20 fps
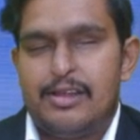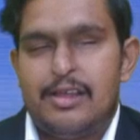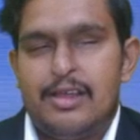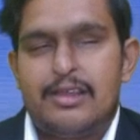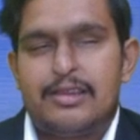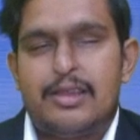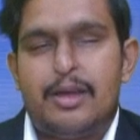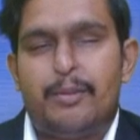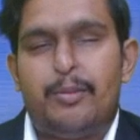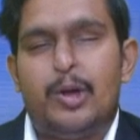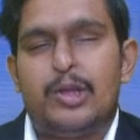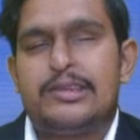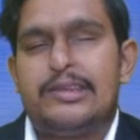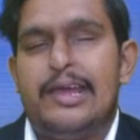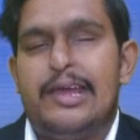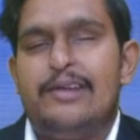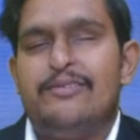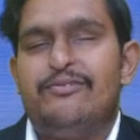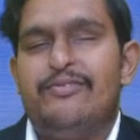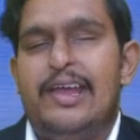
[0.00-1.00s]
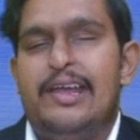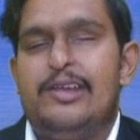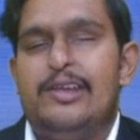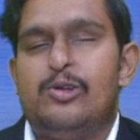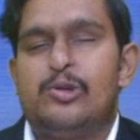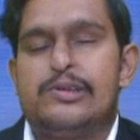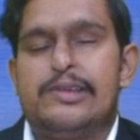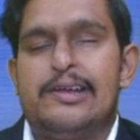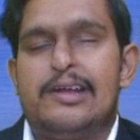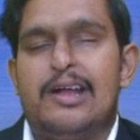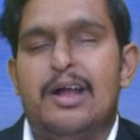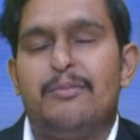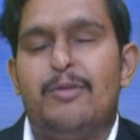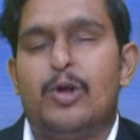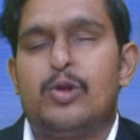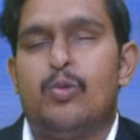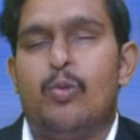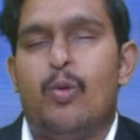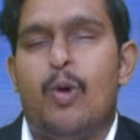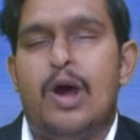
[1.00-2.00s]
Suppose same way you think about
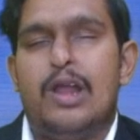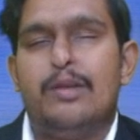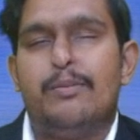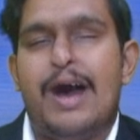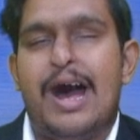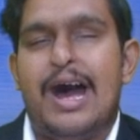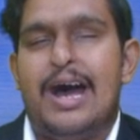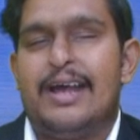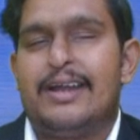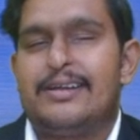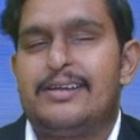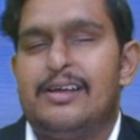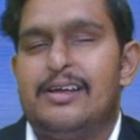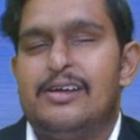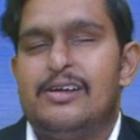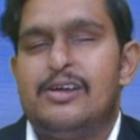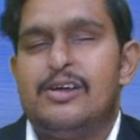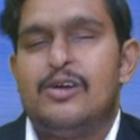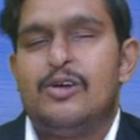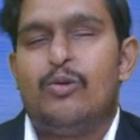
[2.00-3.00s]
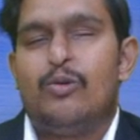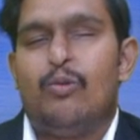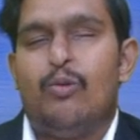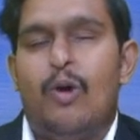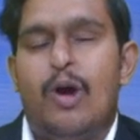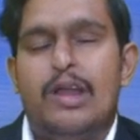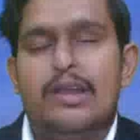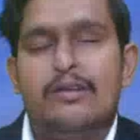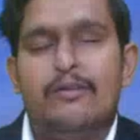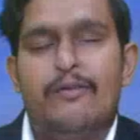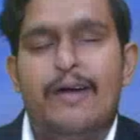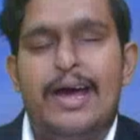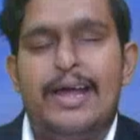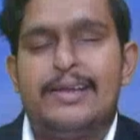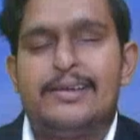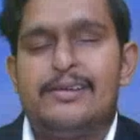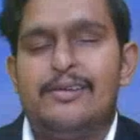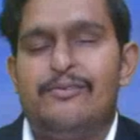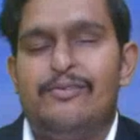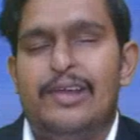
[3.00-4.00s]
Walmart,
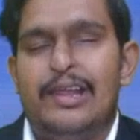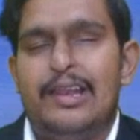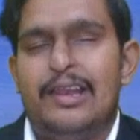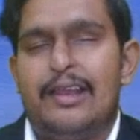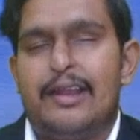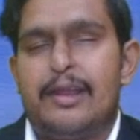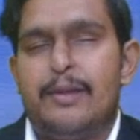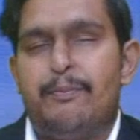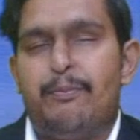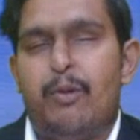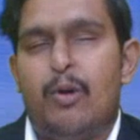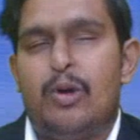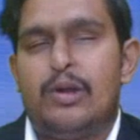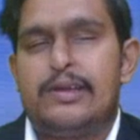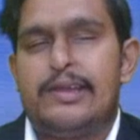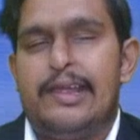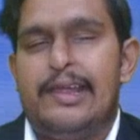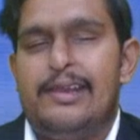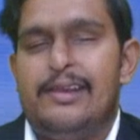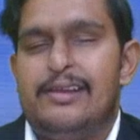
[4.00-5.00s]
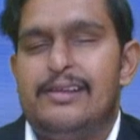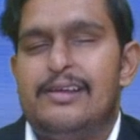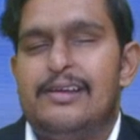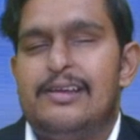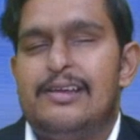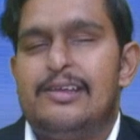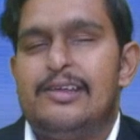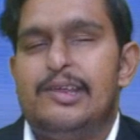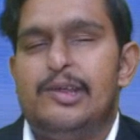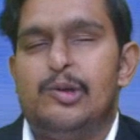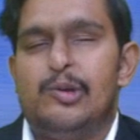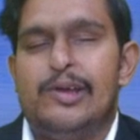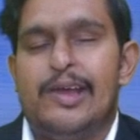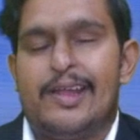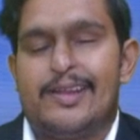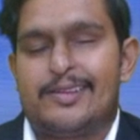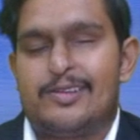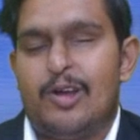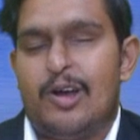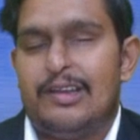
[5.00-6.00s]
Walmart will report in
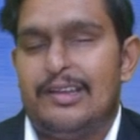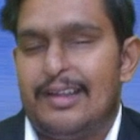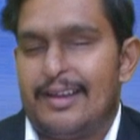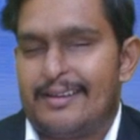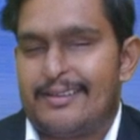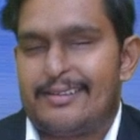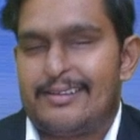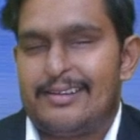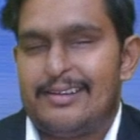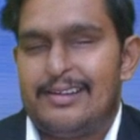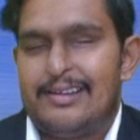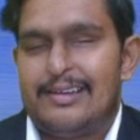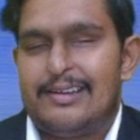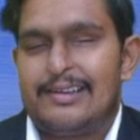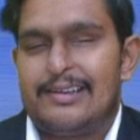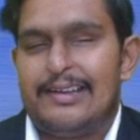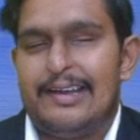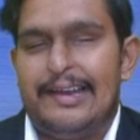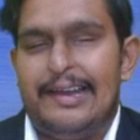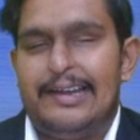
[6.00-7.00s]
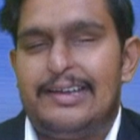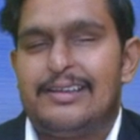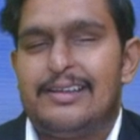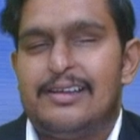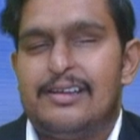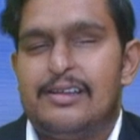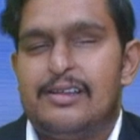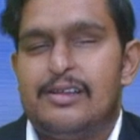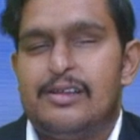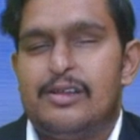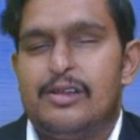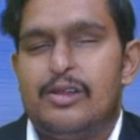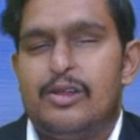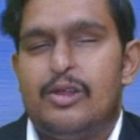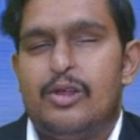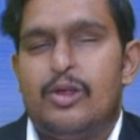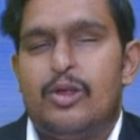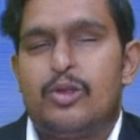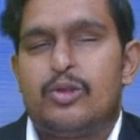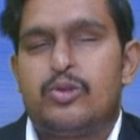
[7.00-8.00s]
US dollars, correct?
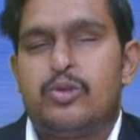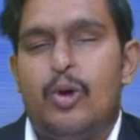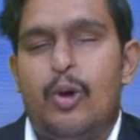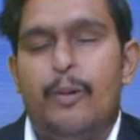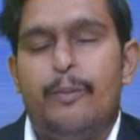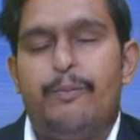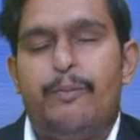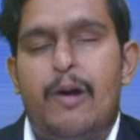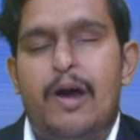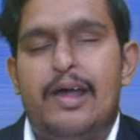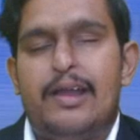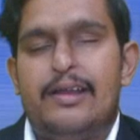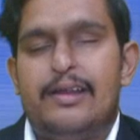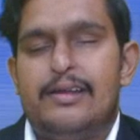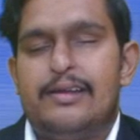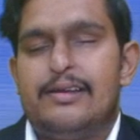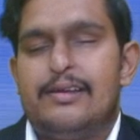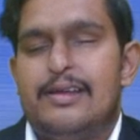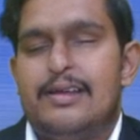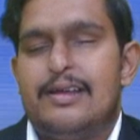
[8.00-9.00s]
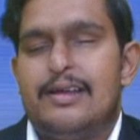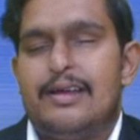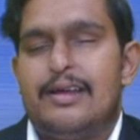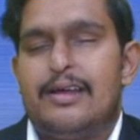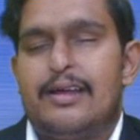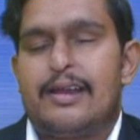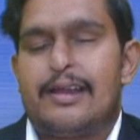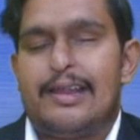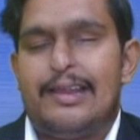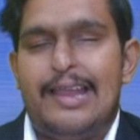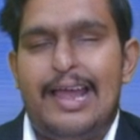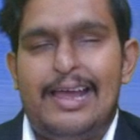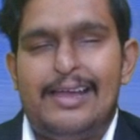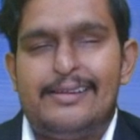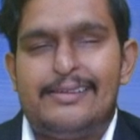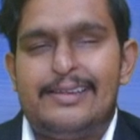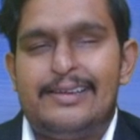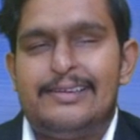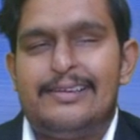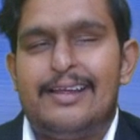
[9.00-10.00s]
So for
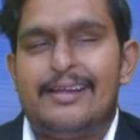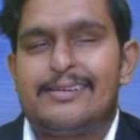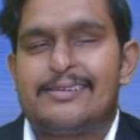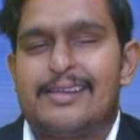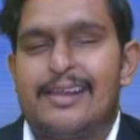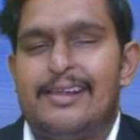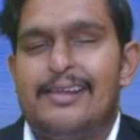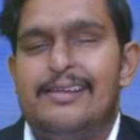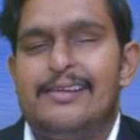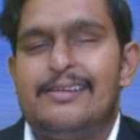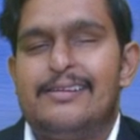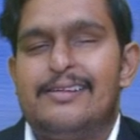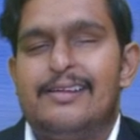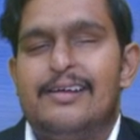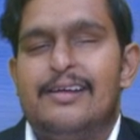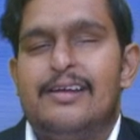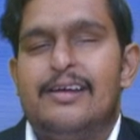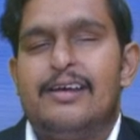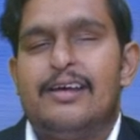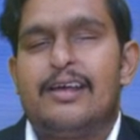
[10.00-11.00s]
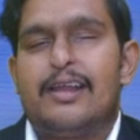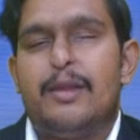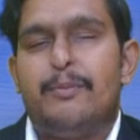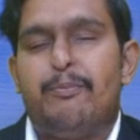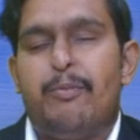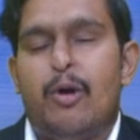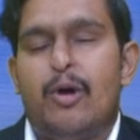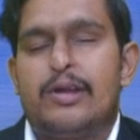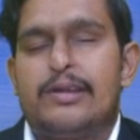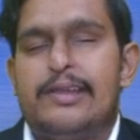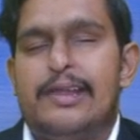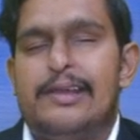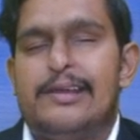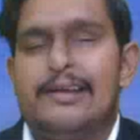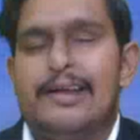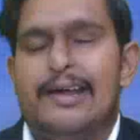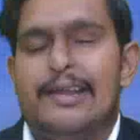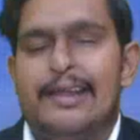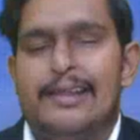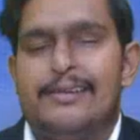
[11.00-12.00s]
Reliance Industries, reporting
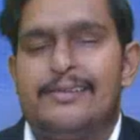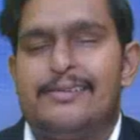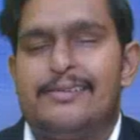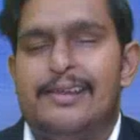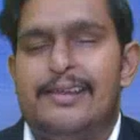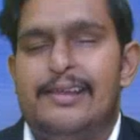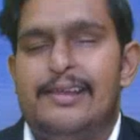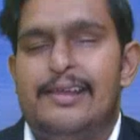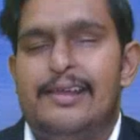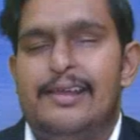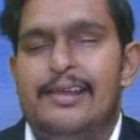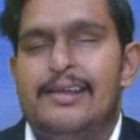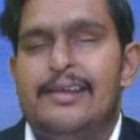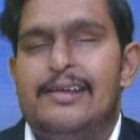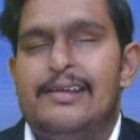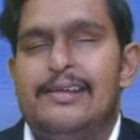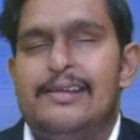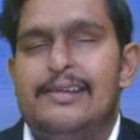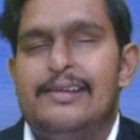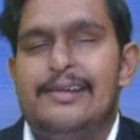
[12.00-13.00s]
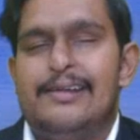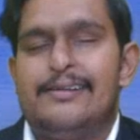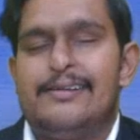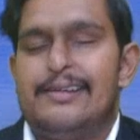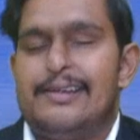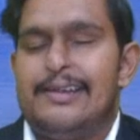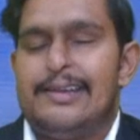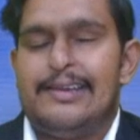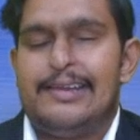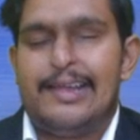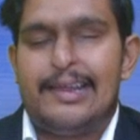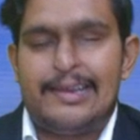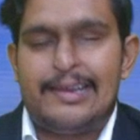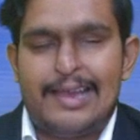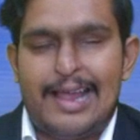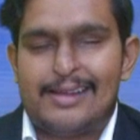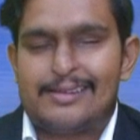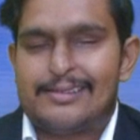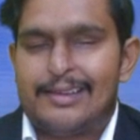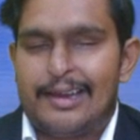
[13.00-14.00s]
currency is Indian
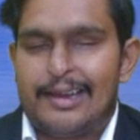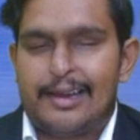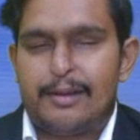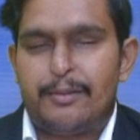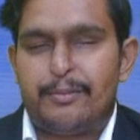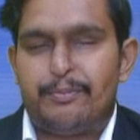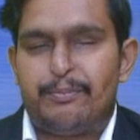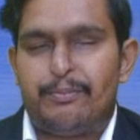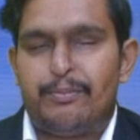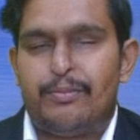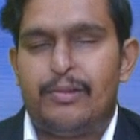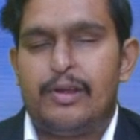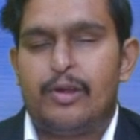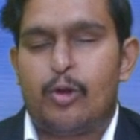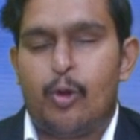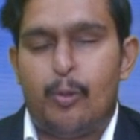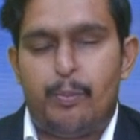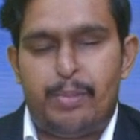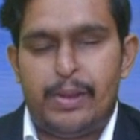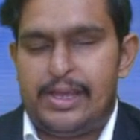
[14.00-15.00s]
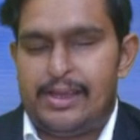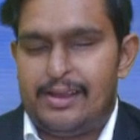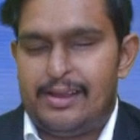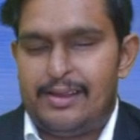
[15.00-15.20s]
National Rupee.